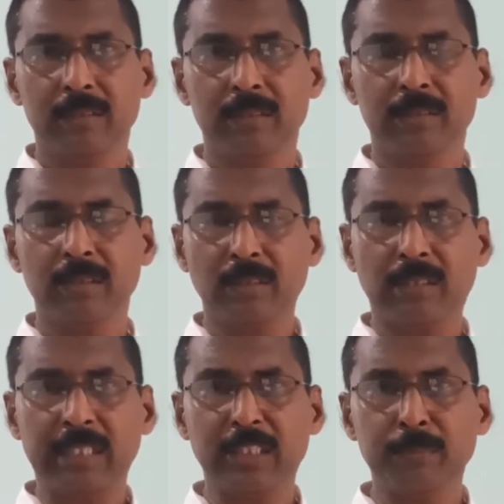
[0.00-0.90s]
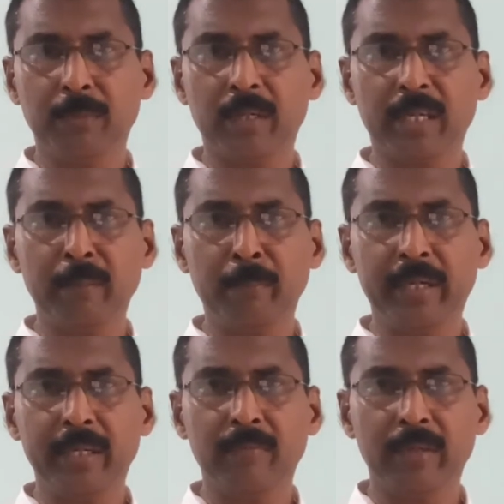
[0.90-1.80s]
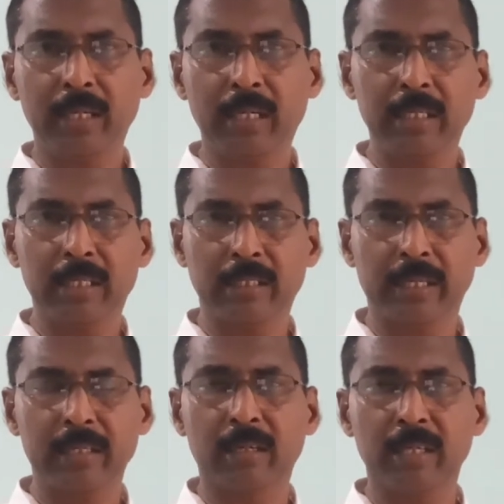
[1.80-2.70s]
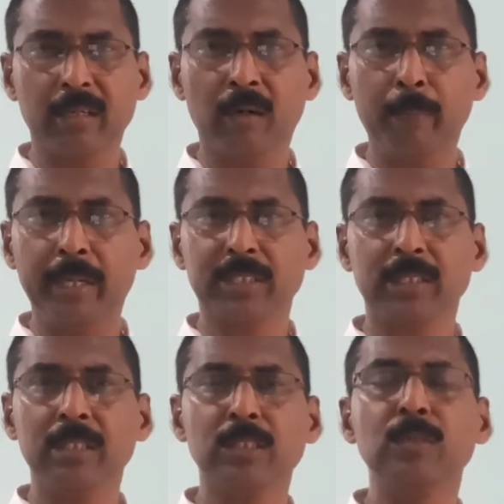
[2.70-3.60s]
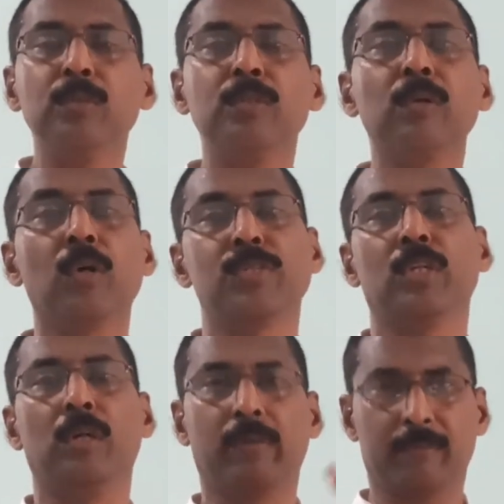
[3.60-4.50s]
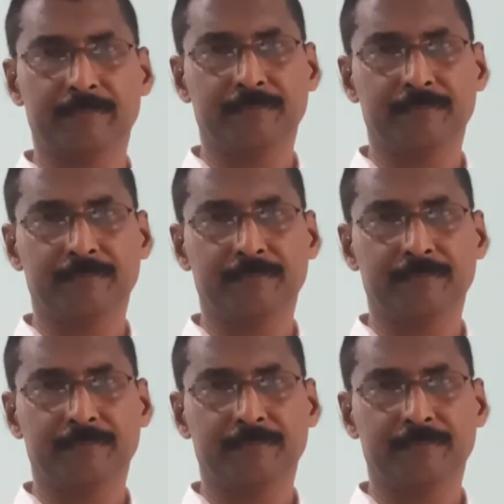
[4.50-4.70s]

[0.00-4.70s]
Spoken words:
So, T.H. Morgan made it very clear that recombination is due to crossing over.